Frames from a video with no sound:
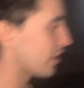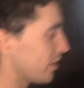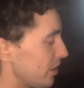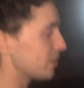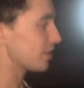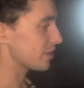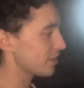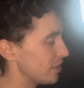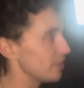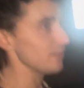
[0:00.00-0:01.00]
that leads us
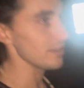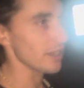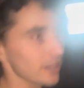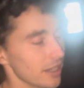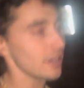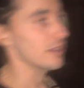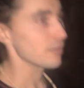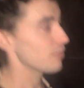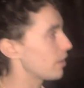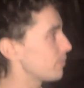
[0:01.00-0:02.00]
to deviate
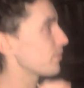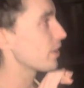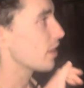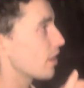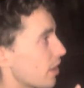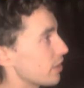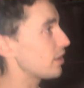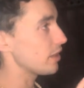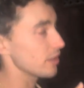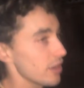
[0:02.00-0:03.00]
from
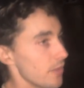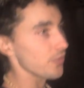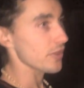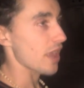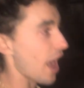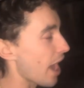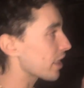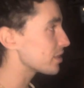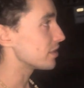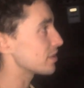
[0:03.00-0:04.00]
the
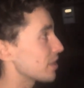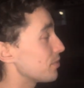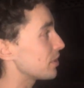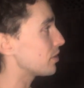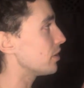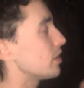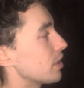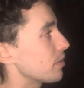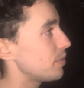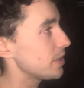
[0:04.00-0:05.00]
actions that we could
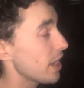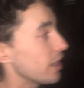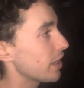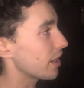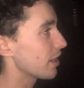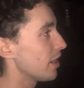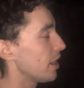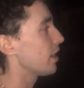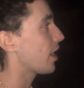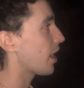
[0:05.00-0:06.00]
be taking
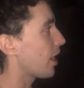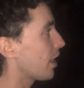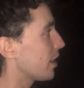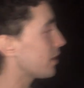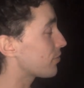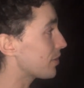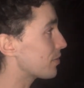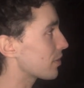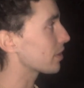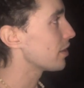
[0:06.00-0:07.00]
if
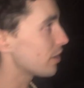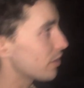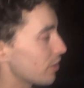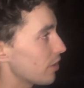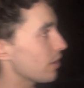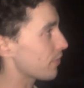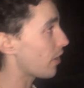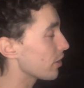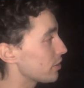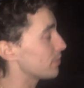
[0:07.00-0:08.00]

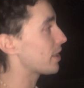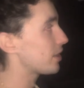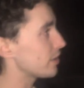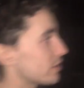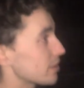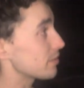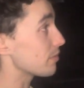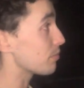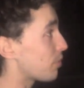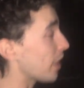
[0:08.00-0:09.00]
all humanity's
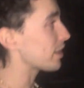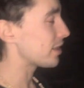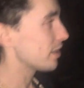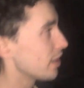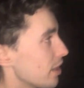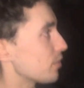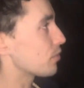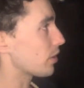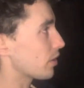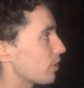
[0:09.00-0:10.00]
body
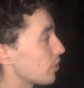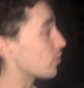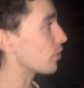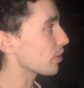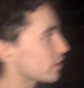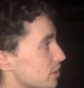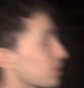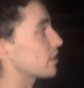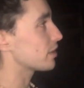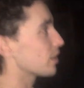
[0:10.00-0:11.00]
were
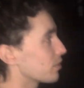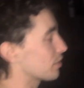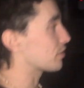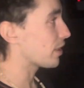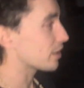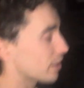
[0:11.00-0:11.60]
orchestrated with great